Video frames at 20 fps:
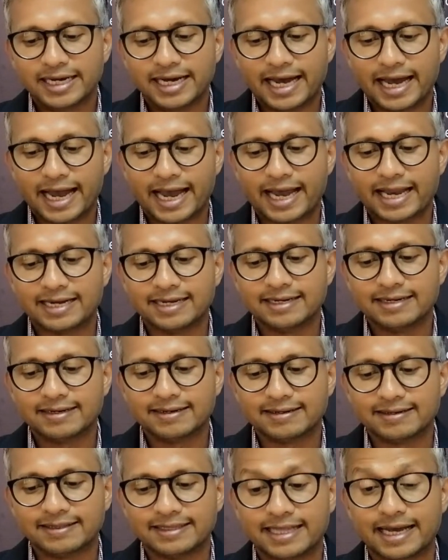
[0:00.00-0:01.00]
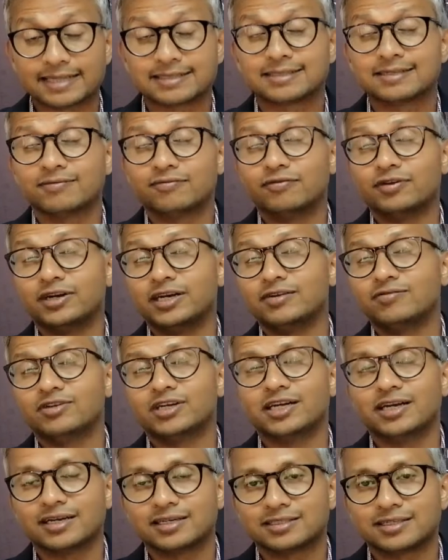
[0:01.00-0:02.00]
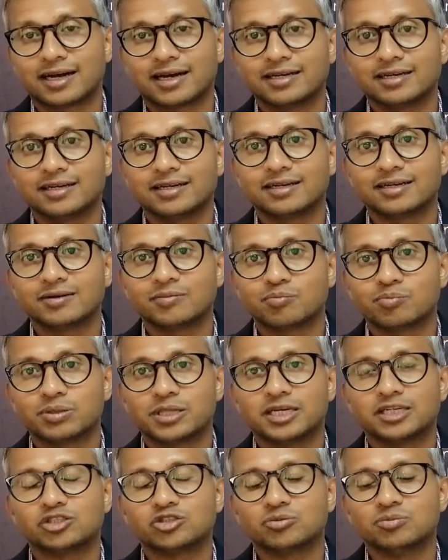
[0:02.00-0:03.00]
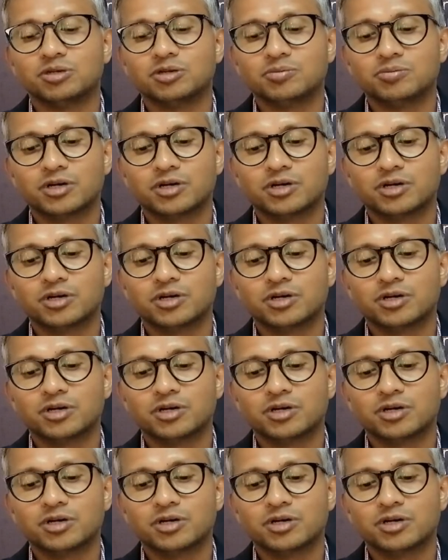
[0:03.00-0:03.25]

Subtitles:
And that's a very, very exciting place to be,